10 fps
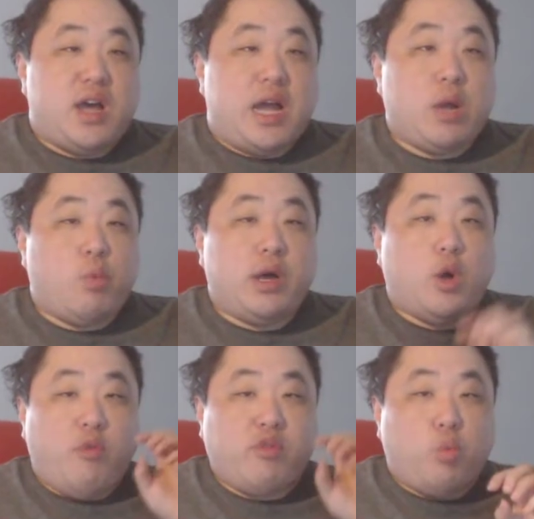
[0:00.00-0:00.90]
I don't want to
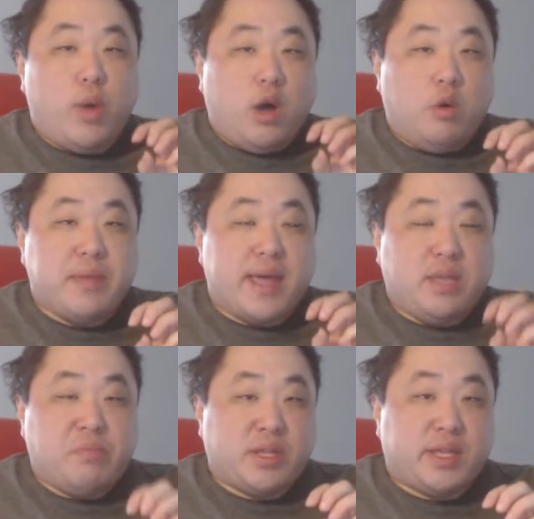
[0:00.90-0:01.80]
overwhelm
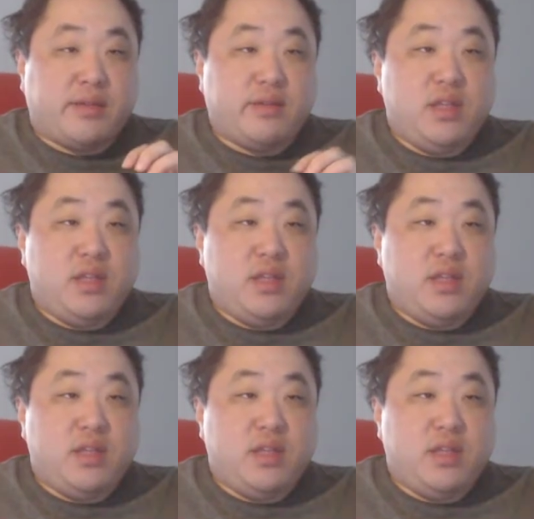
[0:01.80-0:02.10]
anybody.